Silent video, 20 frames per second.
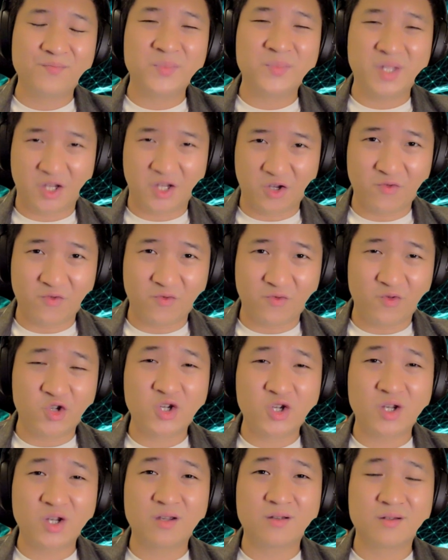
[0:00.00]
Thank you for
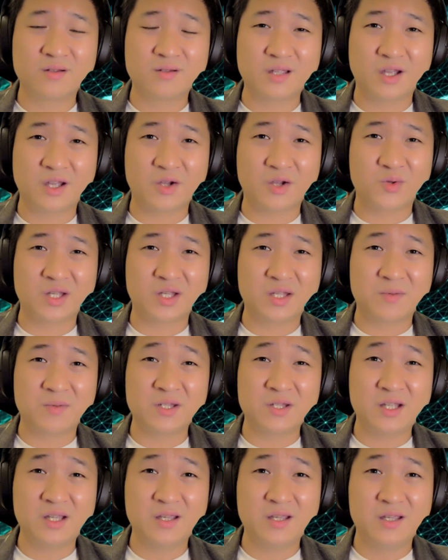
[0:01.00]
watching Technology
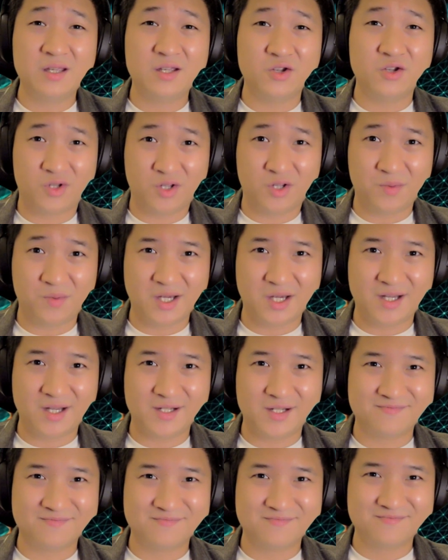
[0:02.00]
Simplicity YouTube channel.